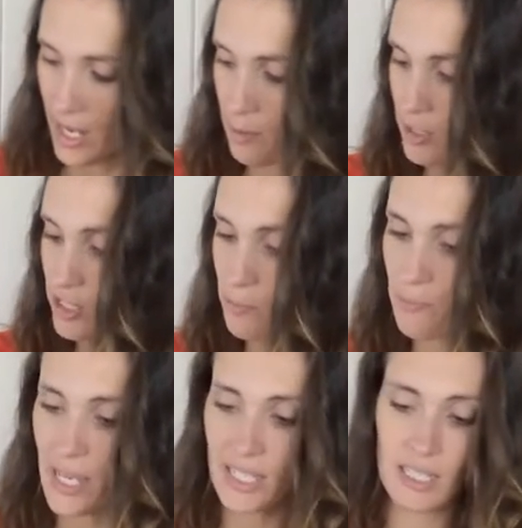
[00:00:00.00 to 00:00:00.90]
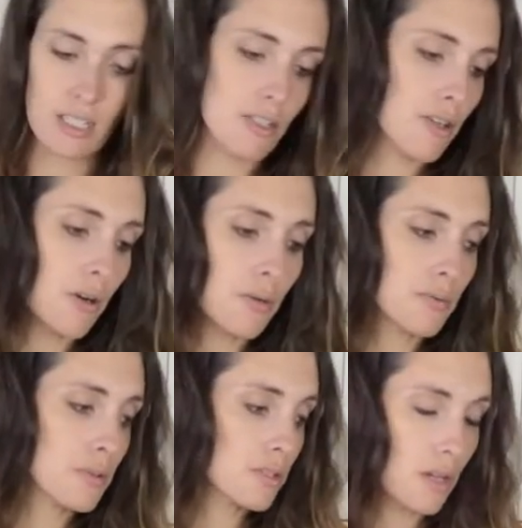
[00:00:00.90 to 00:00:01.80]
And when you're making your
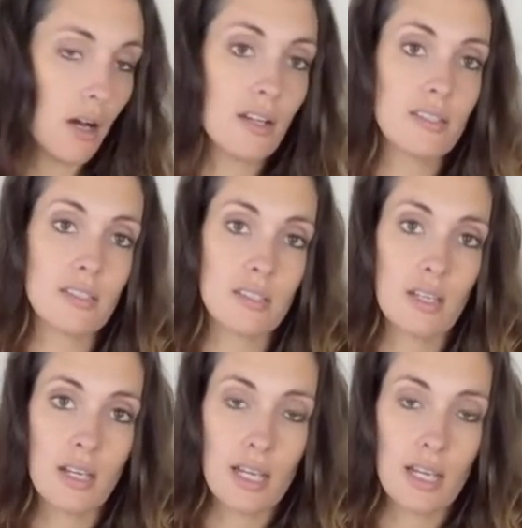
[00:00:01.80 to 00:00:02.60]
own sauce,